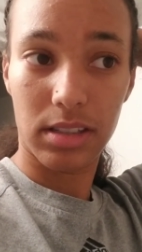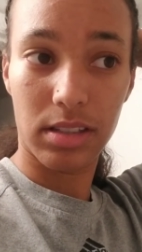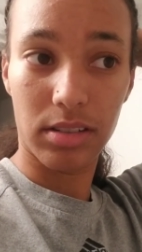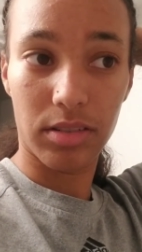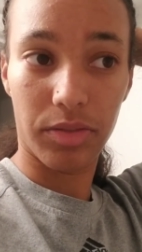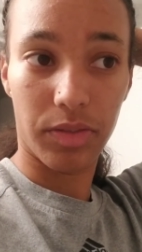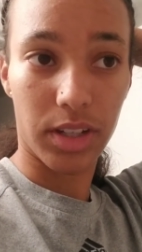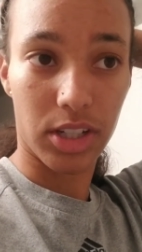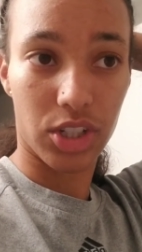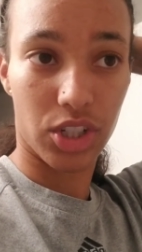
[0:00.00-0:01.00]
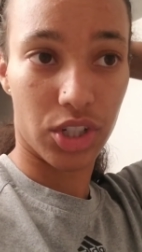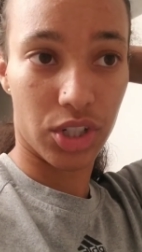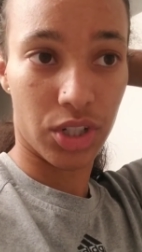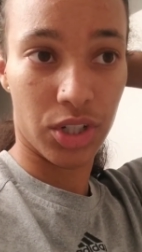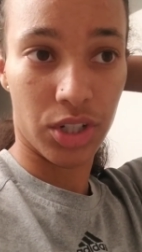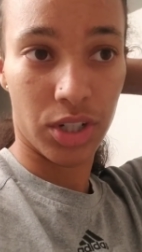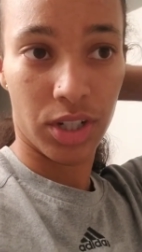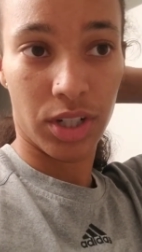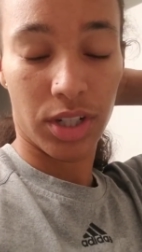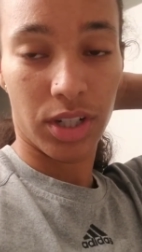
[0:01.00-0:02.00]
to finish
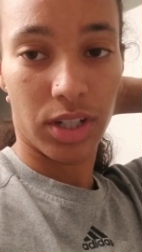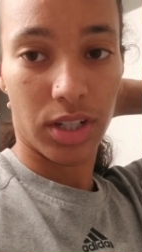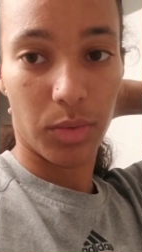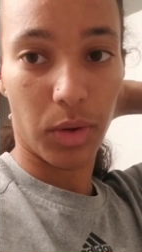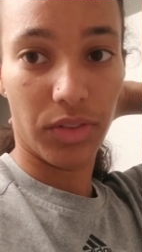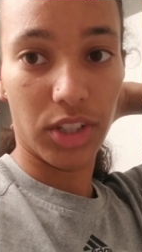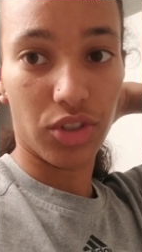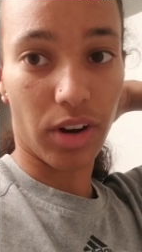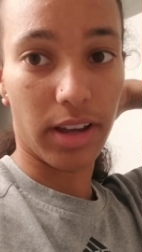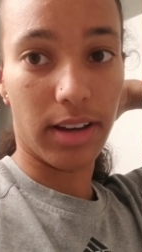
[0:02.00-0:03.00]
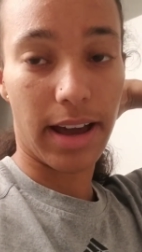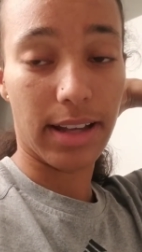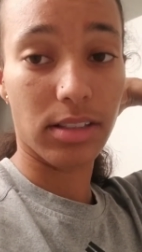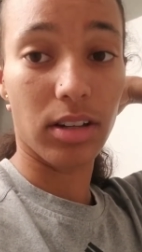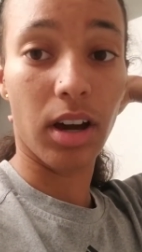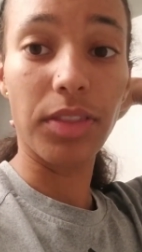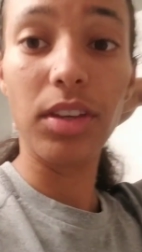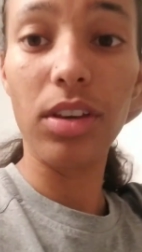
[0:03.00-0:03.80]
with the dryer. I had to cut the